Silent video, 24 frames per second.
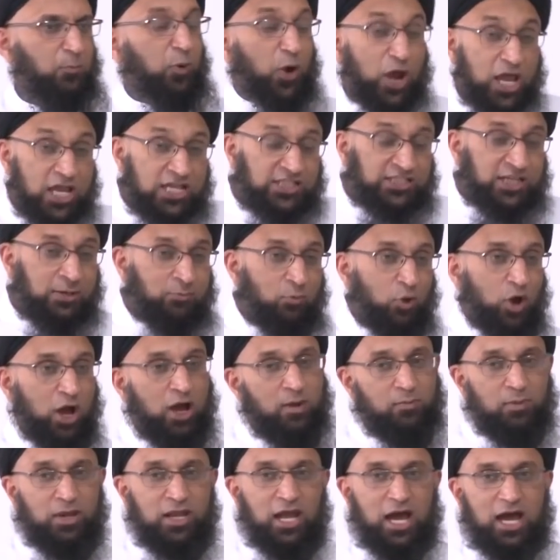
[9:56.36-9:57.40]
praising
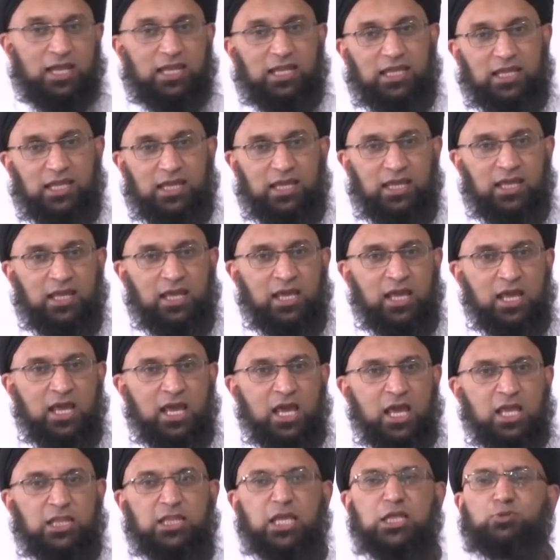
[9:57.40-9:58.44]
Muhammad Ali.
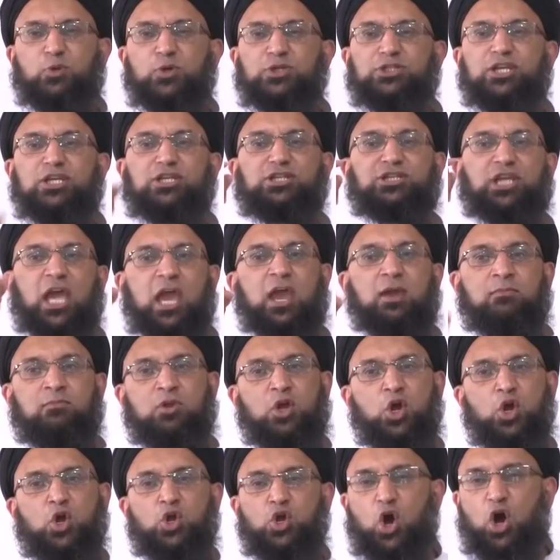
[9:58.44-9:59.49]
This was the
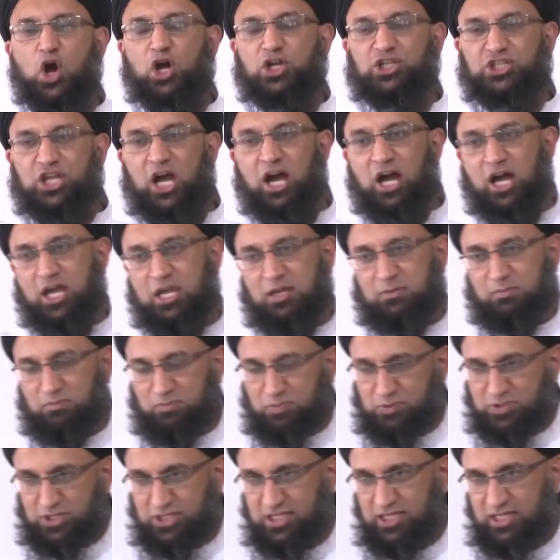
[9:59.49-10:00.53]
same New York
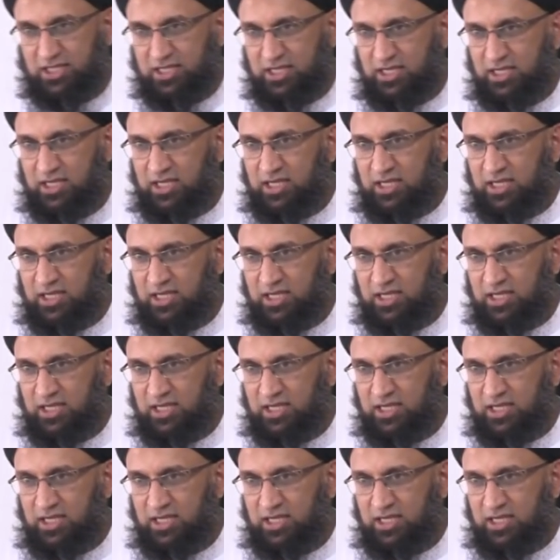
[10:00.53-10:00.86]
Times,